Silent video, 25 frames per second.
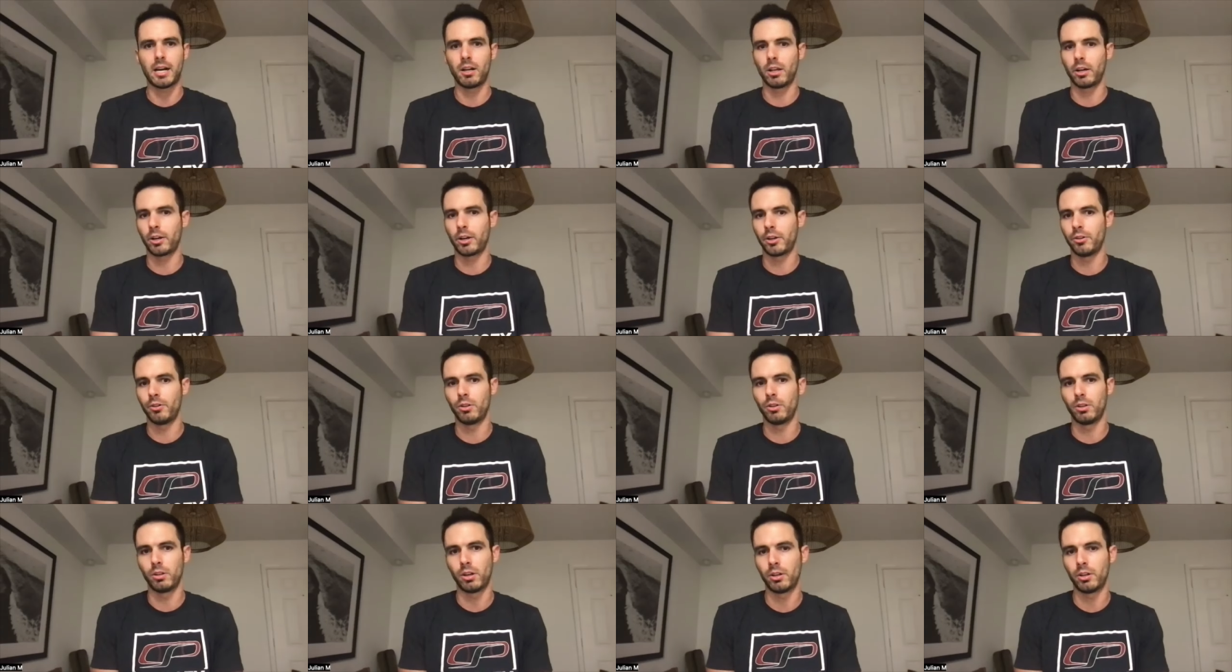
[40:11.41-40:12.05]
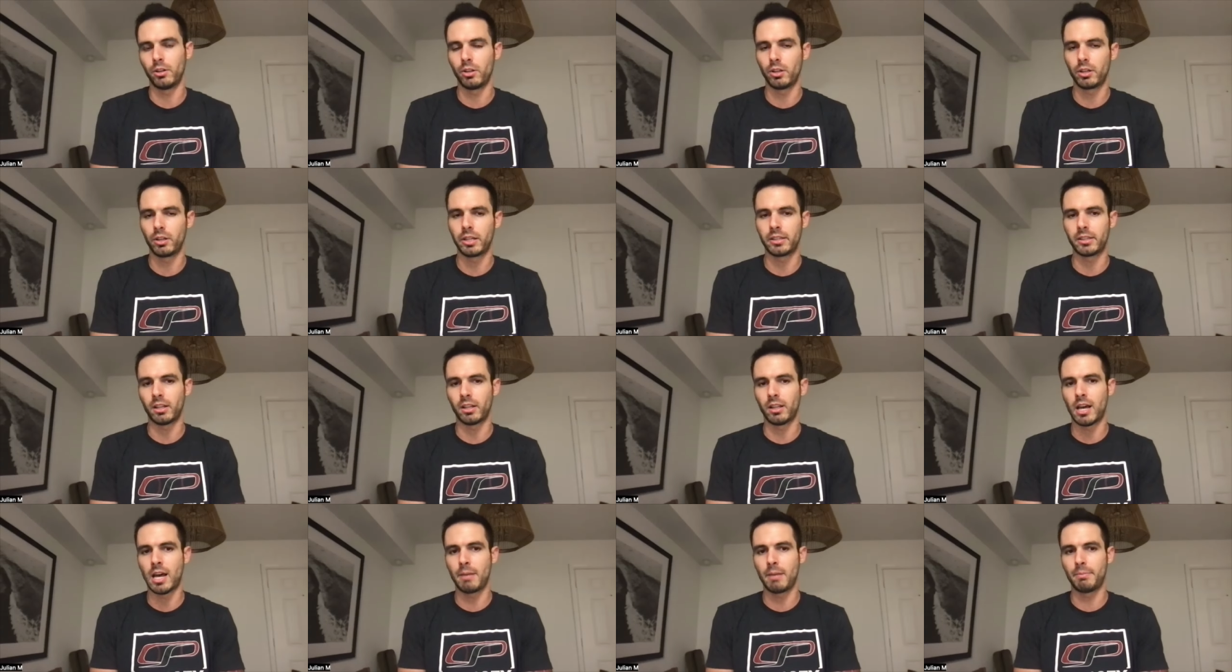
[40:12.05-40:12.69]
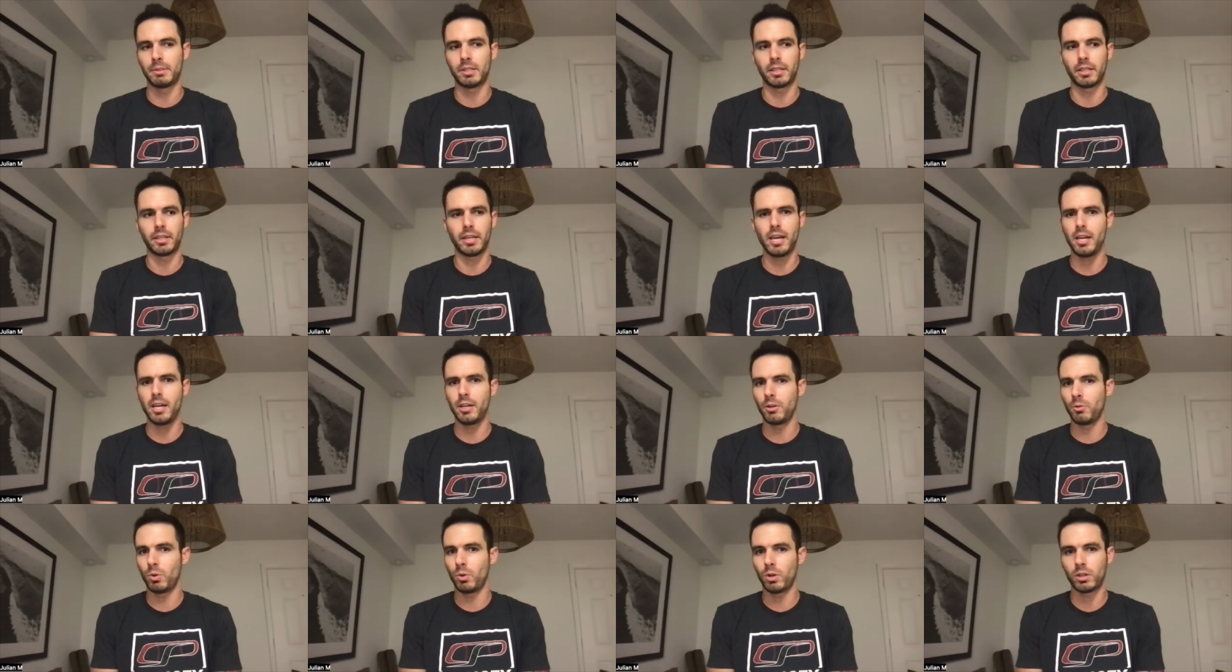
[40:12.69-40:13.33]
like, are you are you looking at the lineup?" He's like, "Yeah,
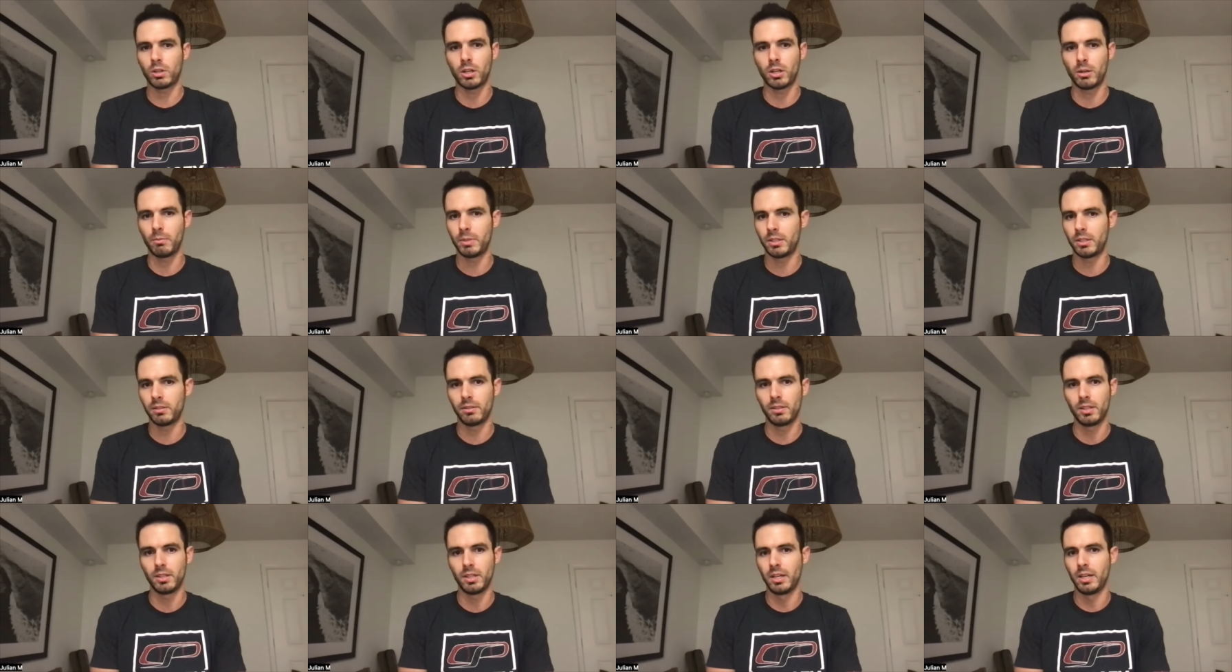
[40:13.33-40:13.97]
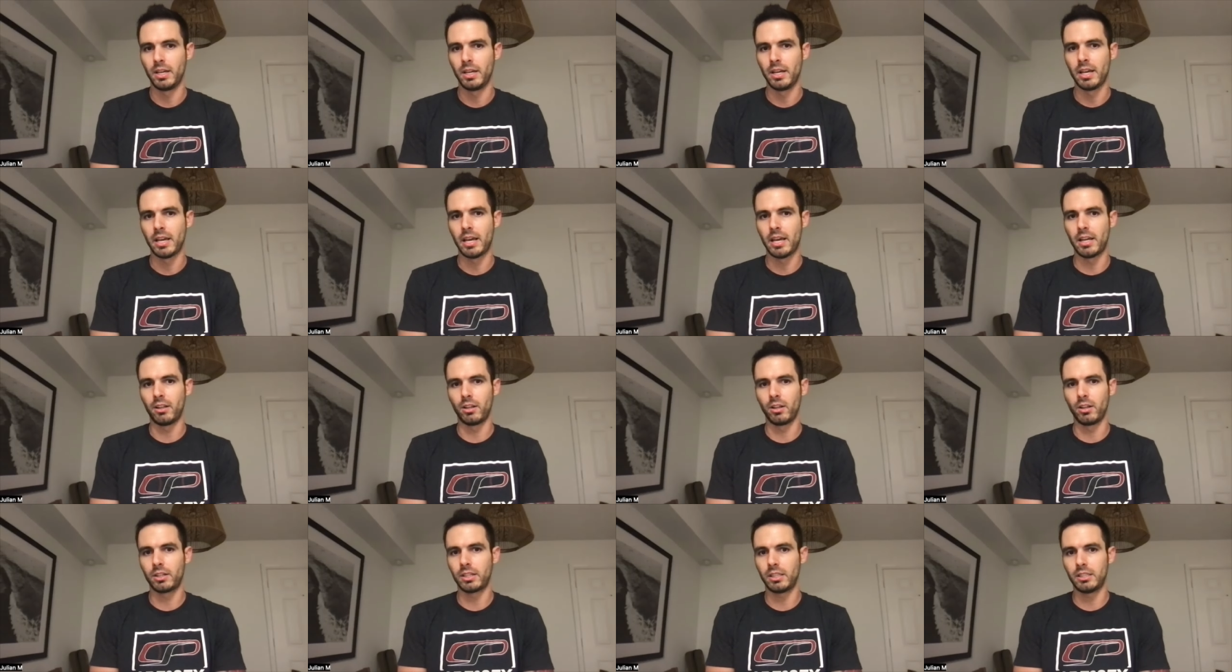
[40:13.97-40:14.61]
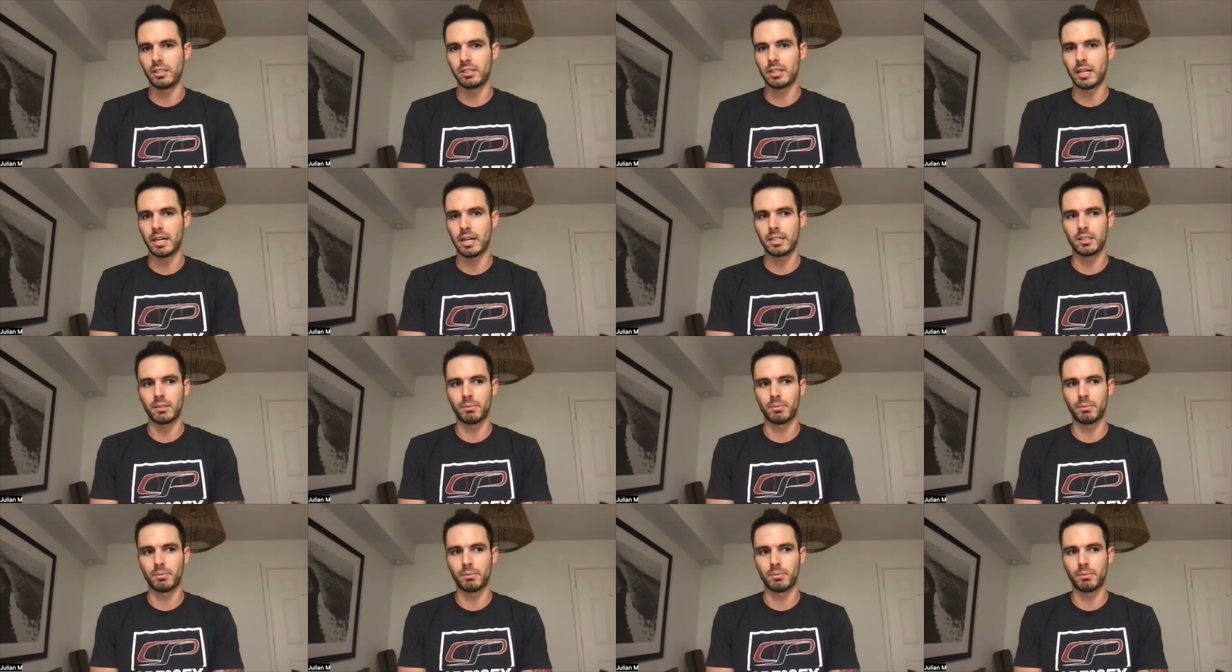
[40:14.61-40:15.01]
you want to come and and look at these guys?"